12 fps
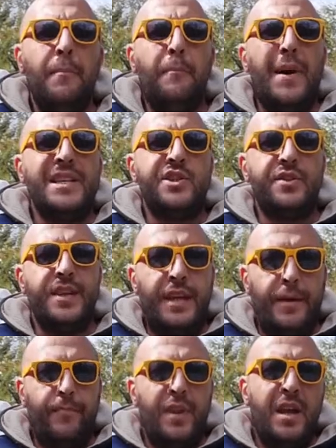Budgeting.
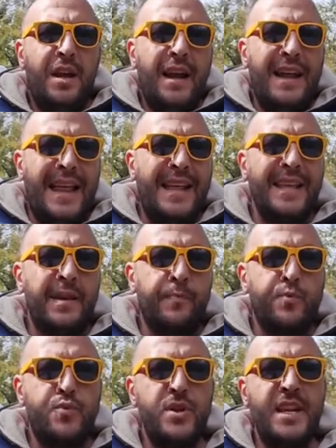Another
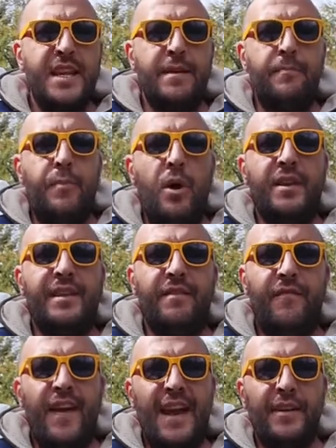pretty important
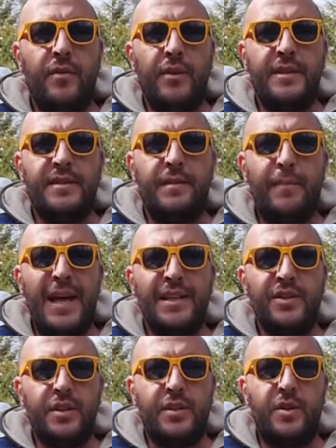factor is the
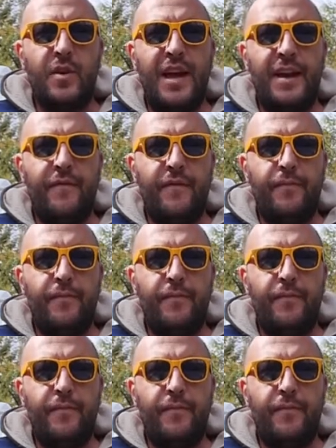budget you have.